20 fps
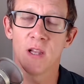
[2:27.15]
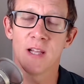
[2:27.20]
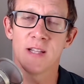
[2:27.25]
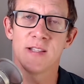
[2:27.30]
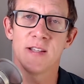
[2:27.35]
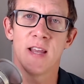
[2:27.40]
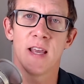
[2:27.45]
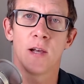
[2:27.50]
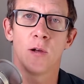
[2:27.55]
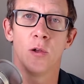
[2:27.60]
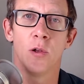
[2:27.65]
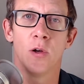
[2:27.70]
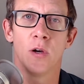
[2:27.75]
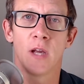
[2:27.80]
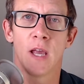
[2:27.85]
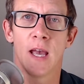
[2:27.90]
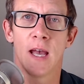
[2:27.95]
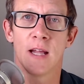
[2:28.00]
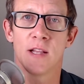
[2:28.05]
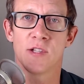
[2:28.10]
Let's take a
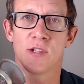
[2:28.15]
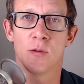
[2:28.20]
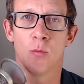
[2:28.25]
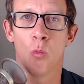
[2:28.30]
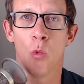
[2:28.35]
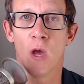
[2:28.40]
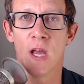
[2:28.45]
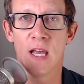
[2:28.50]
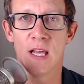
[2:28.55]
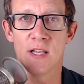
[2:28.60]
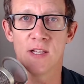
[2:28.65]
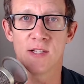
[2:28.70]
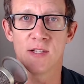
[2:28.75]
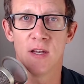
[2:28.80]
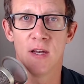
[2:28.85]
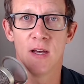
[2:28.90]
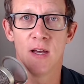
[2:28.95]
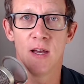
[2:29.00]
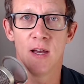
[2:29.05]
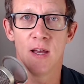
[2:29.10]
look at some ways
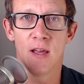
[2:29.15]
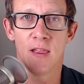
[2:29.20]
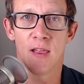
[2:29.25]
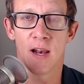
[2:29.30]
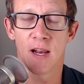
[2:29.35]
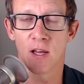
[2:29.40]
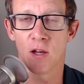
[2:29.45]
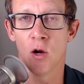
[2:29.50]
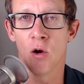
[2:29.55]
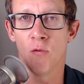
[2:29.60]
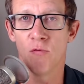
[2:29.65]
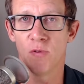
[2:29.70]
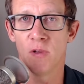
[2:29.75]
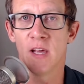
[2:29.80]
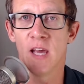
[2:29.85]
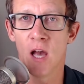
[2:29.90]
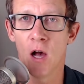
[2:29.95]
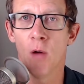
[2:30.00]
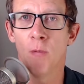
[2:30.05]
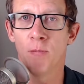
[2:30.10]
that I can
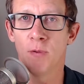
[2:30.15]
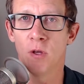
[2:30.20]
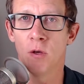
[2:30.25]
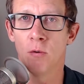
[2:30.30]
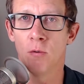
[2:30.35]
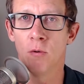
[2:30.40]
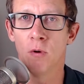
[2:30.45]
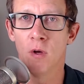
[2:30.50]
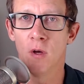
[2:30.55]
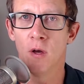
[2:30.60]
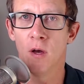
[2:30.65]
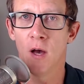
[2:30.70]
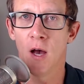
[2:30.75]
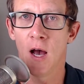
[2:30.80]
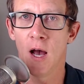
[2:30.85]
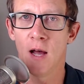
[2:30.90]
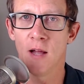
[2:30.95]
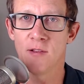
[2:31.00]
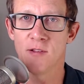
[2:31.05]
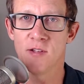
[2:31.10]
hopefully help you
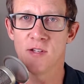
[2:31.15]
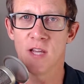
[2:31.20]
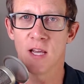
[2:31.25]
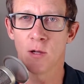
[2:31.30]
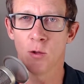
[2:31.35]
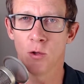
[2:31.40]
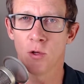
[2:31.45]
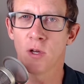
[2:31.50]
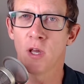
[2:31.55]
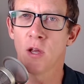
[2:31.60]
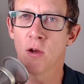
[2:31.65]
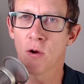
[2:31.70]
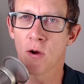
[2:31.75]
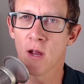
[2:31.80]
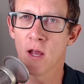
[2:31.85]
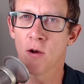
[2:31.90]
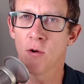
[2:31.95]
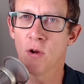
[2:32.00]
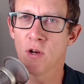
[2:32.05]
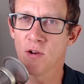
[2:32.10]
to take a look at your
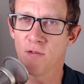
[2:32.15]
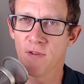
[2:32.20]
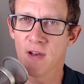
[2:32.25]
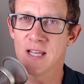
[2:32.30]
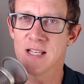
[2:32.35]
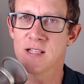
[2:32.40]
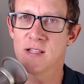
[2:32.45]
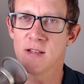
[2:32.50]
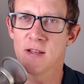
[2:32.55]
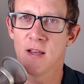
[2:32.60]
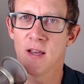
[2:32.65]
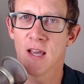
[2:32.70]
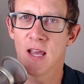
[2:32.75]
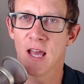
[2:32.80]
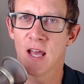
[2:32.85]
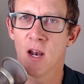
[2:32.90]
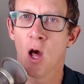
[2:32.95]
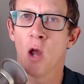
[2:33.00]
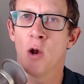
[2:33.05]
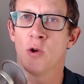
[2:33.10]
Android device
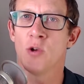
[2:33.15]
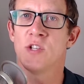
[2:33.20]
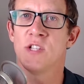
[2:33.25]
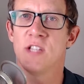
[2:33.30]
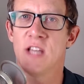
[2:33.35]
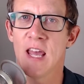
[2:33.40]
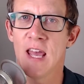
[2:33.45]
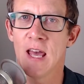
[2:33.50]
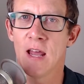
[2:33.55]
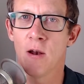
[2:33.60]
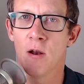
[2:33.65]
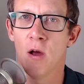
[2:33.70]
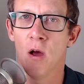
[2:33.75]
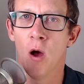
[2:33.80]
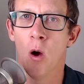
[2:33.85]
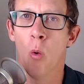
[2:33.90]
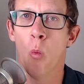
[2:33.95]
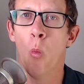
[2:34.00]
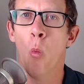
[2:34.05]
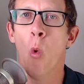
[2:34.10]
and understand
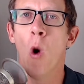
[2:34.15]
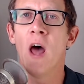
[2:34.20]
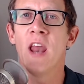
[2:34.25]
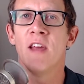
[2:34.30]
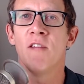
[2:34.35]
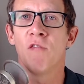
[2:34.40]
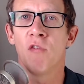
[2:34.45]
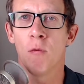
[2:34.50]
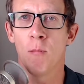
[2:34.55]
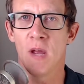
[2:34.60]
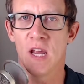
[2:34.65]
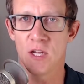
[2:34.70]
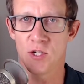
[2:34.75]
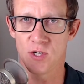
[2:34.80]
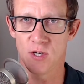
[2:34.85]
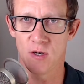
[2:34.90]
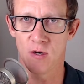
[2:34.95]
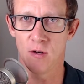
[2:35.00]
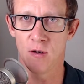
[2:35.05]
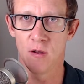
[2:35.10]
what
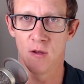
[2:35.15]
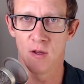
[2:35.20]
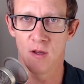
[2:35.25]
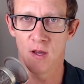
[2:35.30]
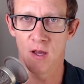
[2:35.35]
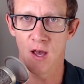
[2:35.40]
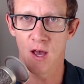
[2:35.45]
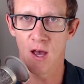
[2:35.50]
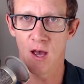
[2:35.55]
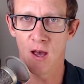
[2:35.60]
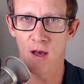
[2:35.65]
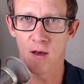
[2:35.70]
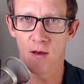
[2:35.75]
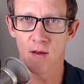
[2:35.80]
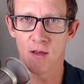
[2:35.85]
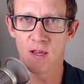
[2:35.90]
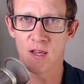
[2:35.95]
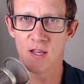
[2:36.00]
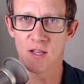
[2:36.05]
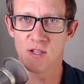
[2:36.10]
information
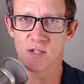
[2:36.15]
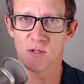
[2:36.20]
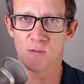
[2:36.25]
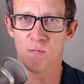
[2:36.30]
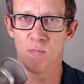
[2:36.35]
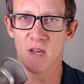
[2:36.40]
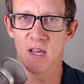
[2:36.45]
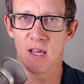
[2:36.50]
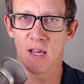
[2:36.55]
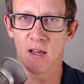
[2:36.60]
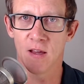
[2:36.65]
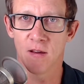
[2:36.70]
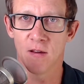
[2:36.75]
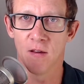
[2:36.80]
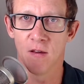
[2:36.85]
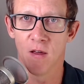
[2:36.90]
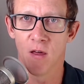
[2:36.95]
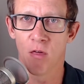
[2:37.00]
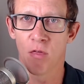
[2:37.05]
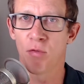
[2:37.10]
is being
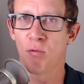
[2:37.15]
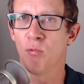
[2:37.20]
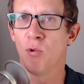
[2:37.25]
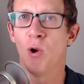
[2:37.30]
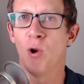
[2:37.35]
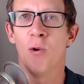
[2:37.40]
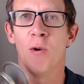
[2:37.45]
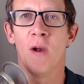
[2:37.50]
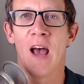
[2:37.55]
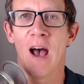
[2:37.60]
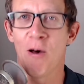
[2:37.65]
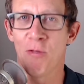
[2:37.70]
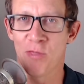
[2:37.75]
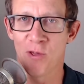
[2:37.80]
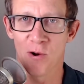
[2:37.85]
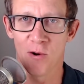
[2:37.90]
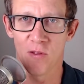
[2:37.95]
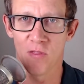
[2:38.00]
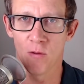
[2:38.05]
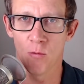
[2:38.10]
thrown out
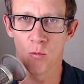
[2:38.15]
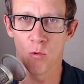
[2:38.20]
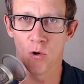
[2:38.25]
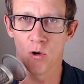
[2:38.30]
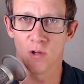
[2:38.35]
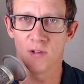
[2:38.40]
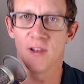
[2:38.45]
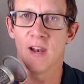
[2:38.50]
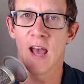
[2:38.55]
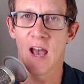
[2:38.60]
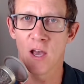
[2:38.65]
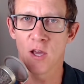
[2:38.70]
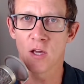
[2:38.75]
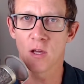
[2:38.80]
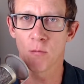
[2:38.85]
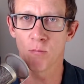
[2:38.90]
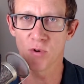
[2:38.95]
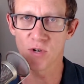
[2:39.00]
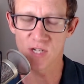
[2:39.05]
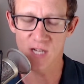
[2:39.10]
there in the world and how you
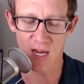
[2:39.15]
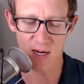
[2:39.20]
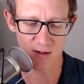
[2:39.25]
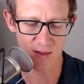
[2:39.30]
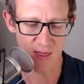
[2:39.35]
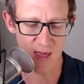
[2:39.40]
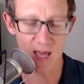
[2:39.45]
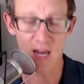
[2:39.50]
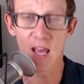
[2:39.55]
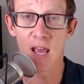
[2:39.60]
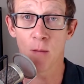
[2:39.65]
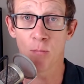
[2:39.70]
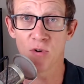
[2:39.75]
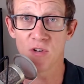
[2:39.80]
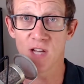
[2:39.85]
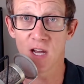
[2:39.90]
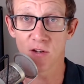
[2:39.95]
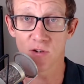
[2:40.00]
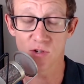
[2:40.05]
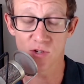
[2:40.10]
can protect that and
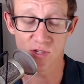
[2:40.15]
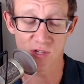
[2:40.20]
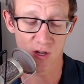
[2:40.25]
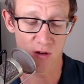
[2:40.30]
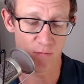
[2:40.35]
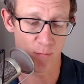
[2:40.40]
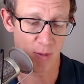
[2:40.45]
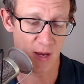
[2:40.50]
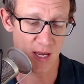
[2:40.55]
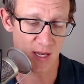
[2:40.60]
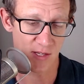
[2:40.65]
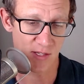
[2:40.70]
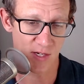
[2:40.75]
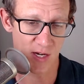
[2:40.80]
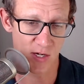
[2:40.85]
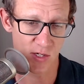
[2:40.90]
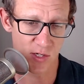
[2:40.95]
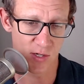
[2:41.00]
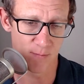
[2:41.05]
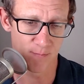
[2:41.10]
protect yourself by
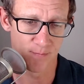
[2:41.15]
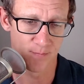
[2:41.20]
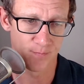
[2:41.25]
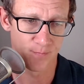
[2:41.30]
extension.